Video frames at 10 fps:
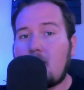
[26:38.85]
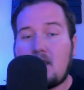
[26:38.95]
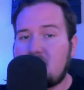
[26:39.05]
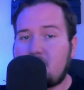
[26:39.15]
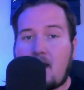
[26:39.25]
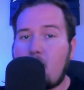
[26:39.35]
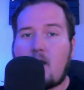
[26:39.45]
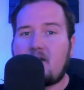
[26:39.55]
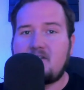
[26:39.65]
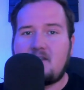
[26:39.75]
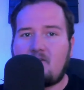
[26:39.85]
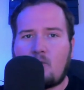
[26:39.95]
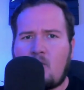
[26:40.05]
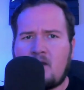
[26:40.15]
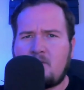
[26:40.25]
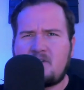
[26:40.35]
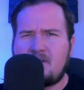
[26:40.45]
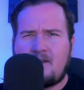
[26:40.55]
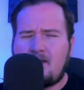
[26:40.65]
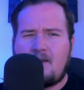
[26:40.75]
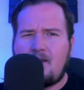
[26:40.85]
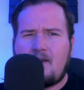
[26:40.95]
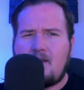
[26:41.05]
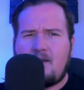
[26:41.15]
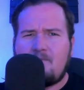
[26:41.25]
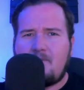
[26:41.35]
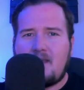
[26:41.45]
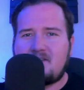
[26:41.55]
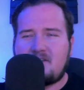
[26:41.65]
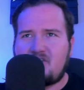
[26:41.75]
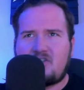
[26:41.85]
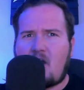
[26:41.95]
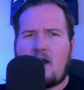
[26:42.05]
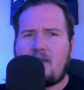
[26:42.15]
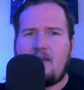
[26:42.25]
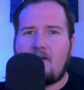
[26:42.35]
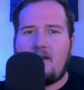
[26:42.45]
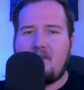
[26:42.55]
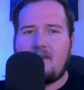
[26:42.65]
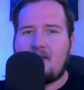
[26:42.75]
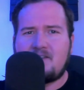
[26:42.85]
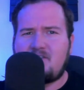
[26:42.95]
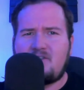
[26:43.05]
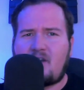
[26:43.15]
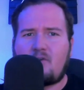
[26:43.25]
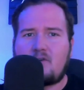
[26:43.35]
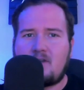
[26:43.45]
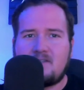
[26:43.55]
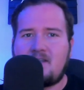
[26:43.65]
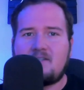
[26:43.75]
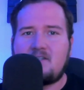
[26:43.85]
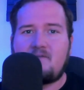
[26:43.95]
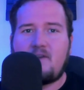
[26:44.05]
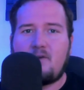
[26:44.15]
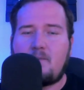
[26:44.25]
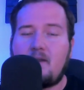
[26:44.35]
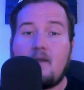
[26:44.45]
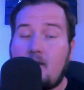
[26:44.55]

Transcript: He's my wide receiver 1, which isn't shocking or anything. That's general consensus view, but